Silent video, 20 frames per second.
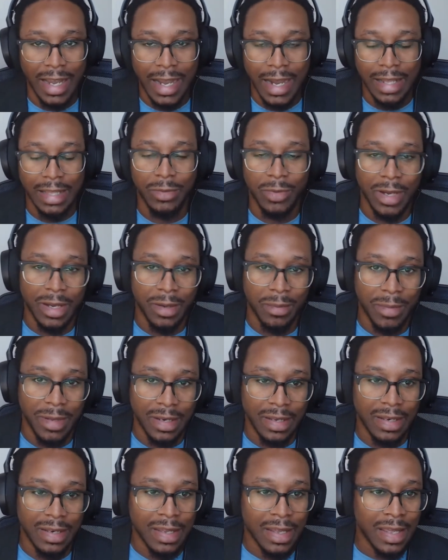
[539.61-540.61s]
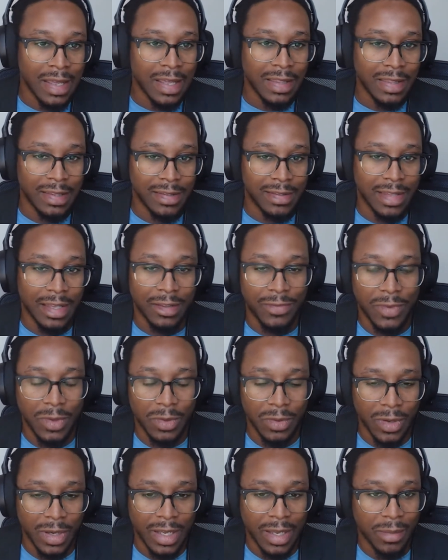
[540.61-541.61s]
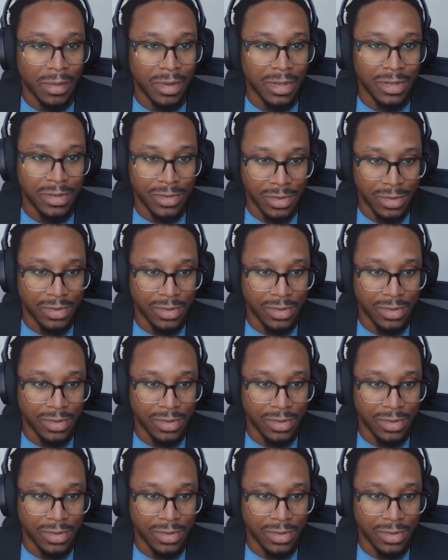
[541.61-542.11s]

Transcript: Highly recommend it. These next few uh, images